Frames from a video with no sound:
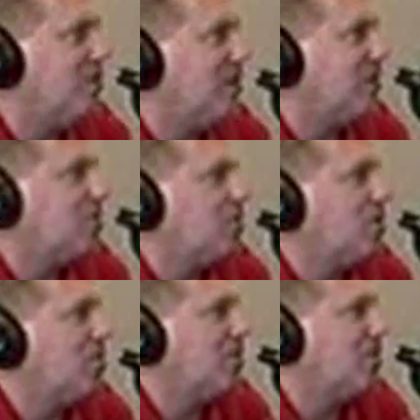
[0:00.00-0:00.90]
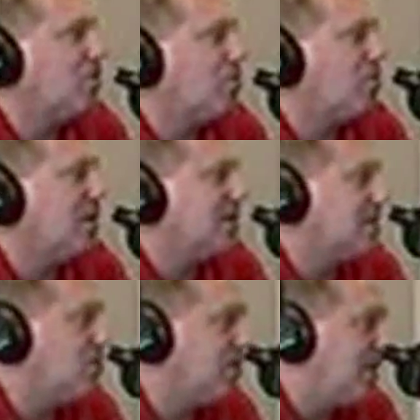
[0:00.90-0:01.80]
putting a lower
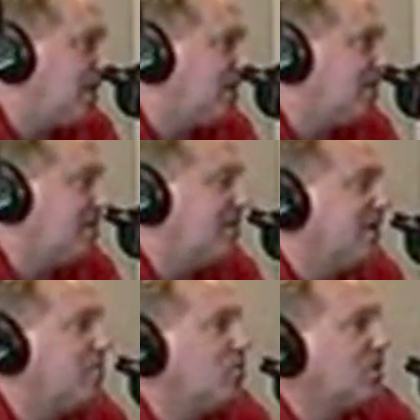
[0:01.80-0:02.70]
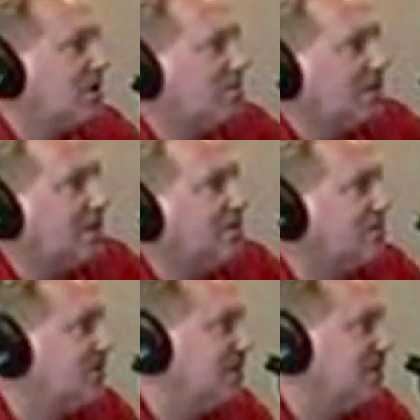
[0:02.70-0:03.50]
price going in, you get more coming out.